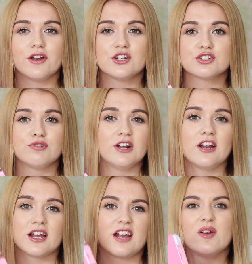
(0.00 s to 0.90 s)
and I just
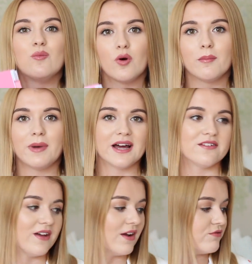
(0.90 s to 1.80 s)
really like having one
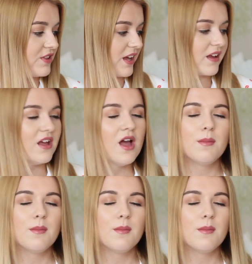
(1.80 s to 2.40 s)
pad for everything,